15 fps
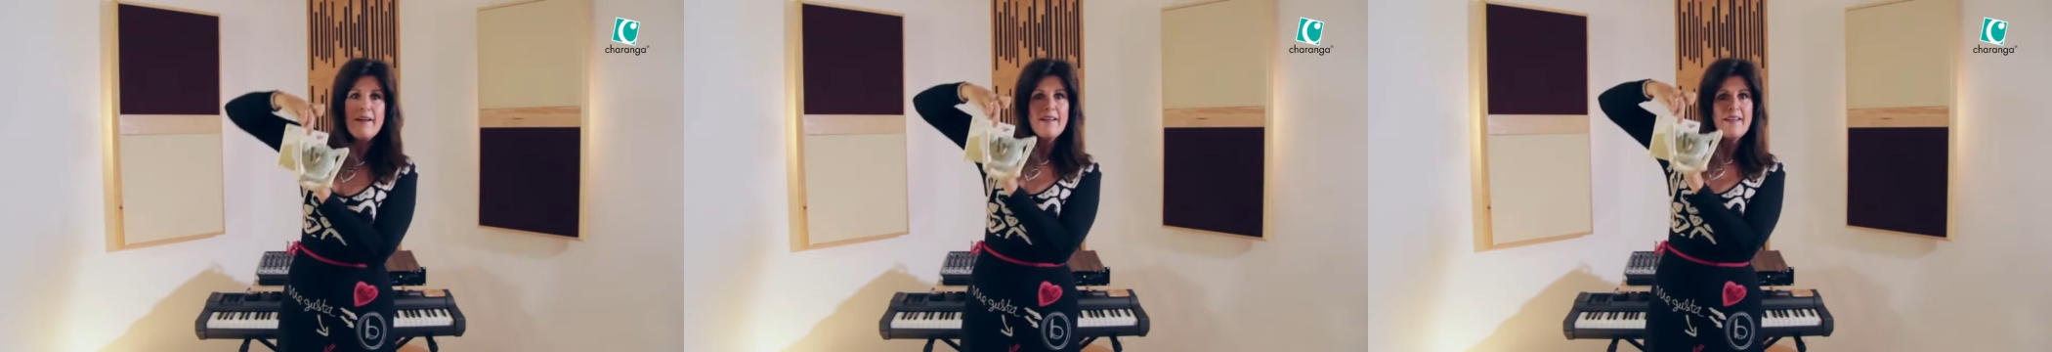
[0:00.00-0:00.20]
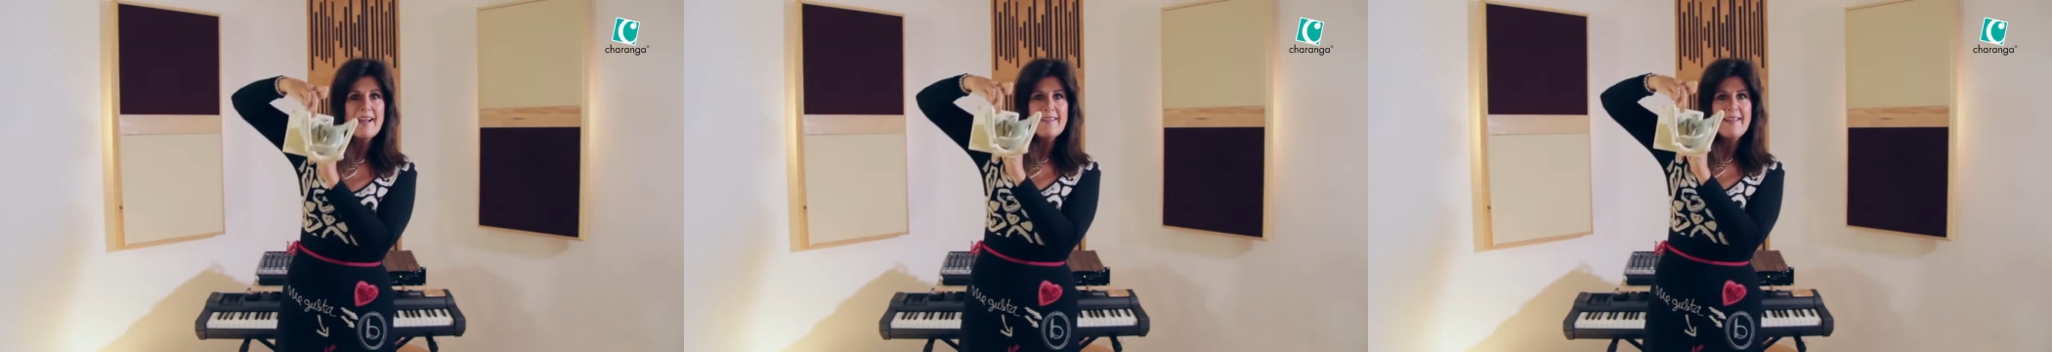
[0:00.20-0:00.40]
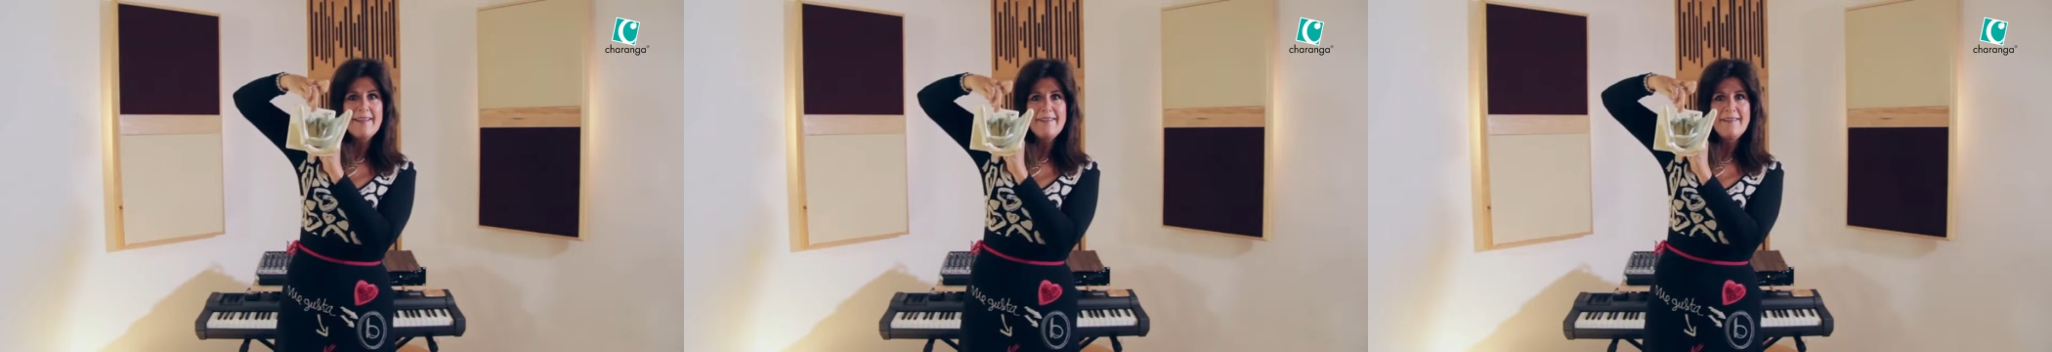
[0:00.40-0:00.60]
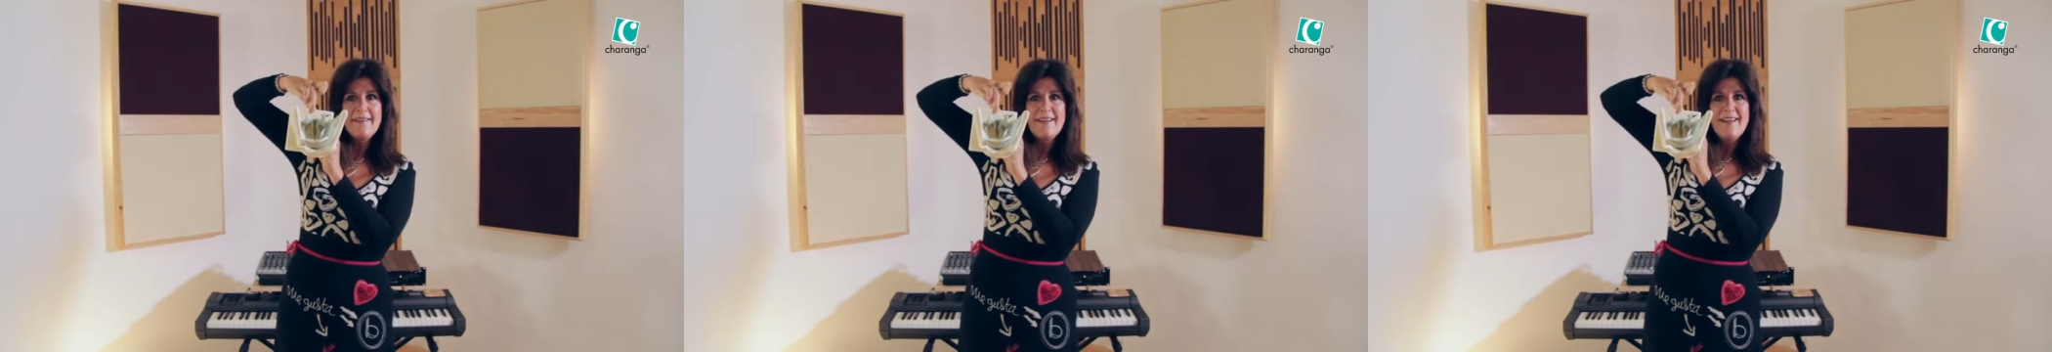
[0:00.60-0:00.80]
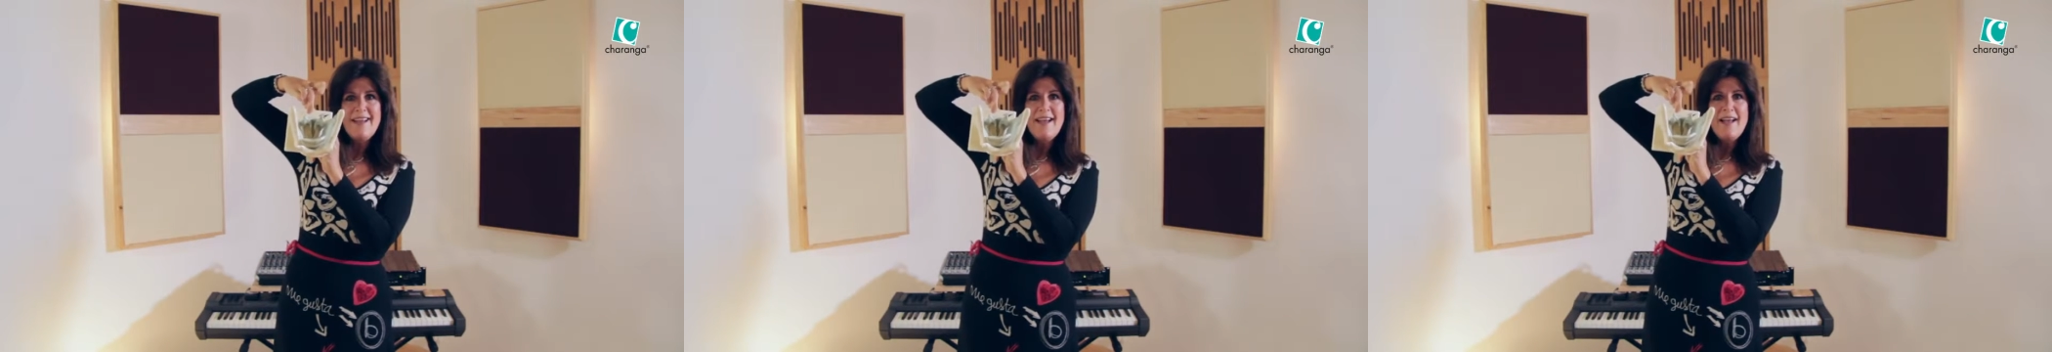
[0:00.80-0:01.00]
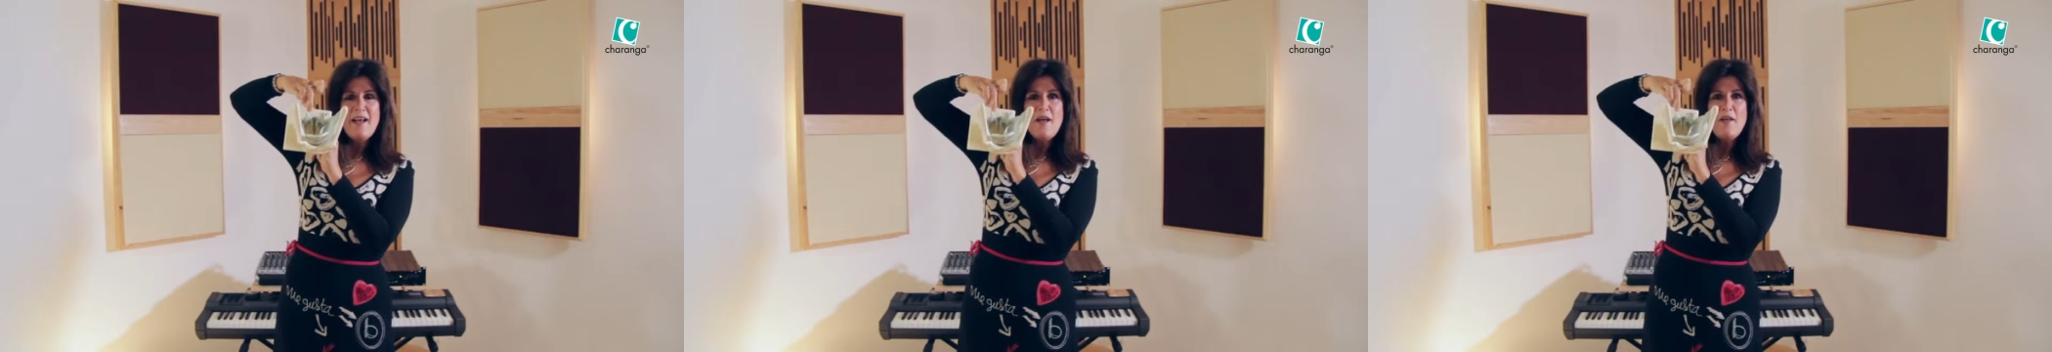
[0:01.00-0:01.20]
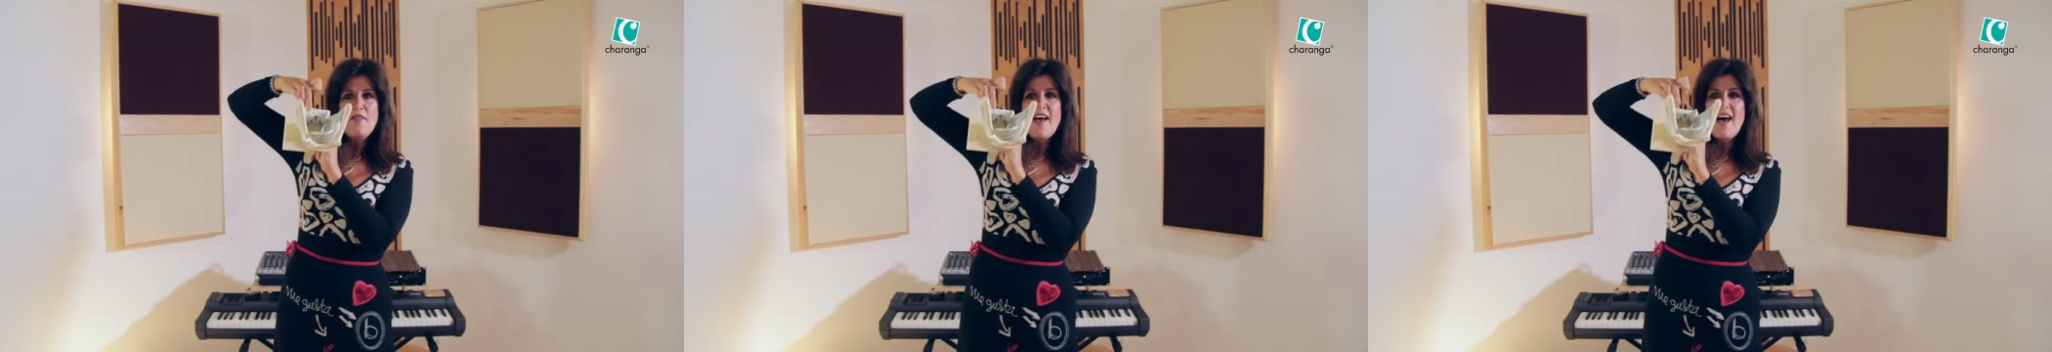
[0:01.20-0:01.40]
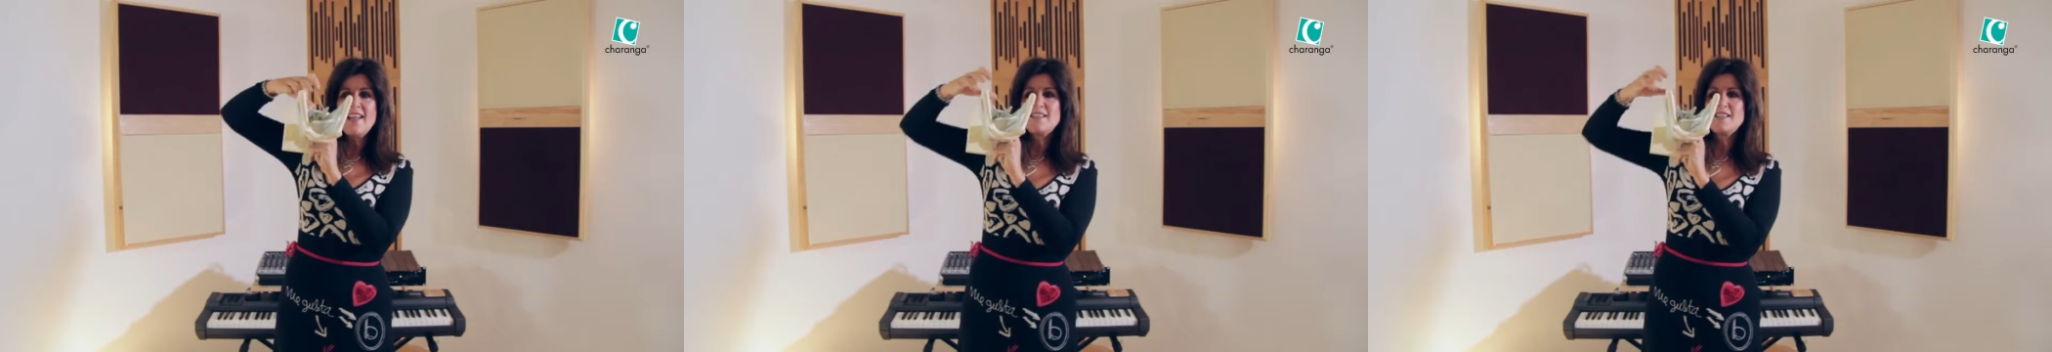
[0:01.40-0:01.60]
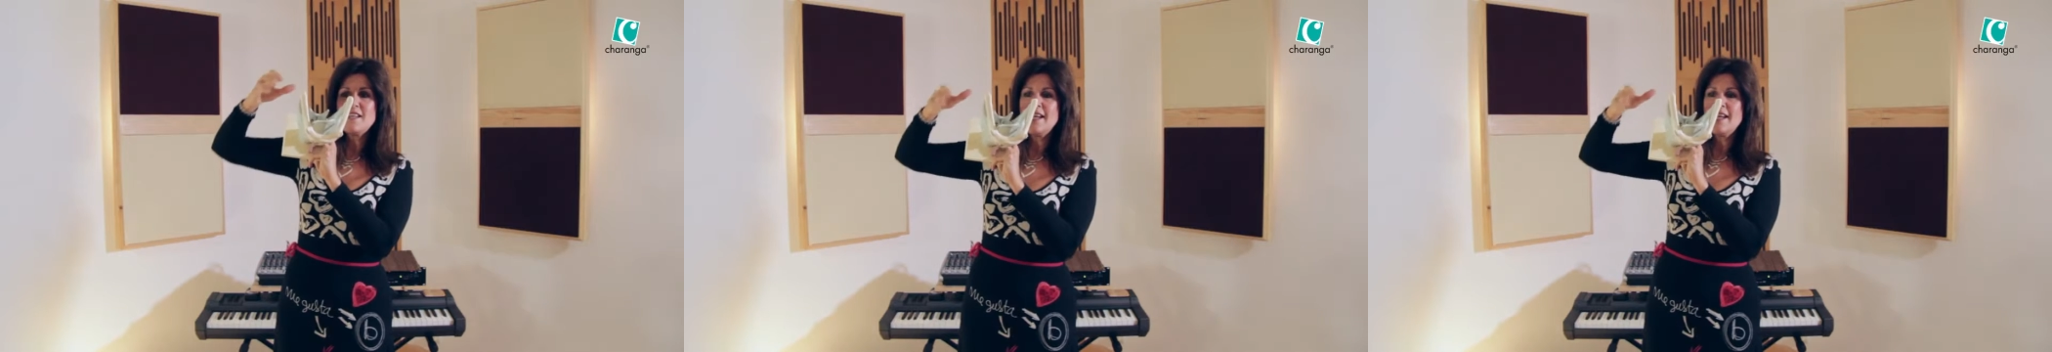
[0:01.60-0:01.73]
like that. That